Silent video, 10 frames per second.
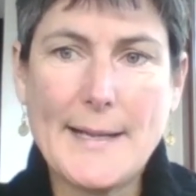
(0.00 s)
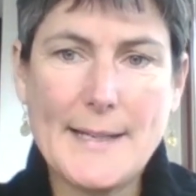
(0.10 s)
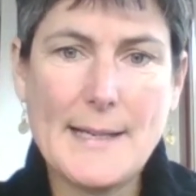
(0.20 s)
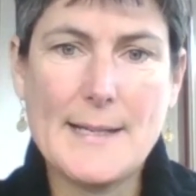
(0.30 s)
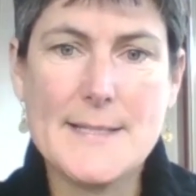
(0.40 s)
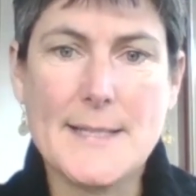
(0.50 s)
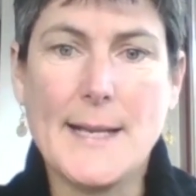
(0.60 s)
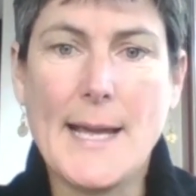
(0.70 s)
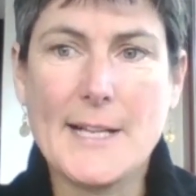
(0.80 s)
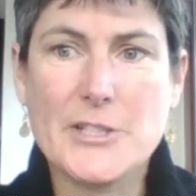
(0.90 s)
analyse,
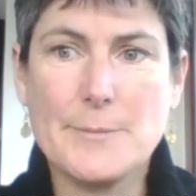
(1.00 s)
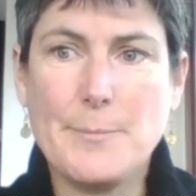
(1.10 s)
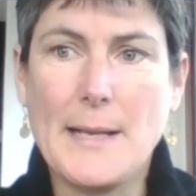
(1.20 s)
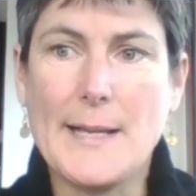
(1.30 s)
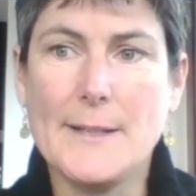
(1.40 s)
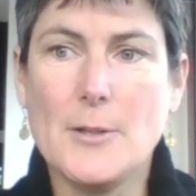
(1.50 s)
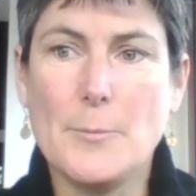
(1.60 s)
and action plan